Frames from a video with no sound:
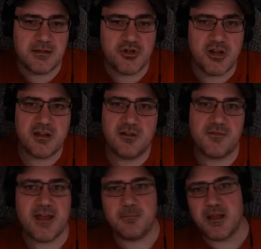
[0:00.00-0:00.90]
Jake and the
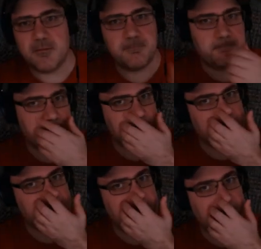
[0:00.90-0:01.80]
Fat Man,
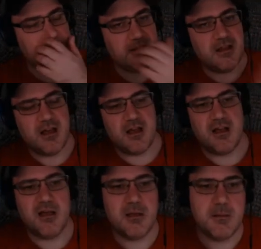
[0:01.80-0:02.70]

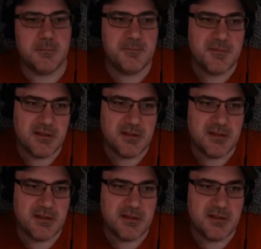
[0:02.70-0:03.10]
um,